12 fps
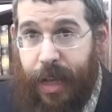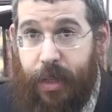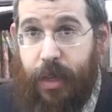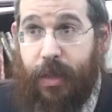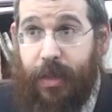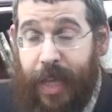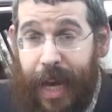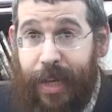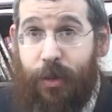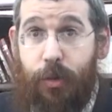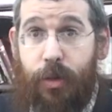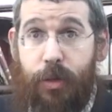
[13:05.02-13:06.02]
Elyon,
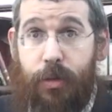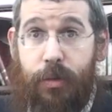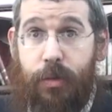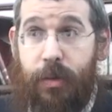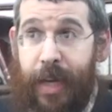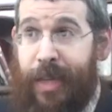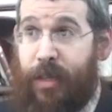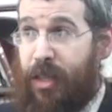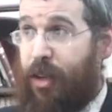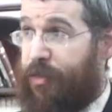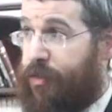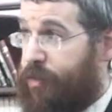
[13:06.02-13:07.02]
Tainuk, Ein
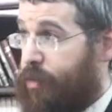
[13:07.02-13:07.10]
Sof.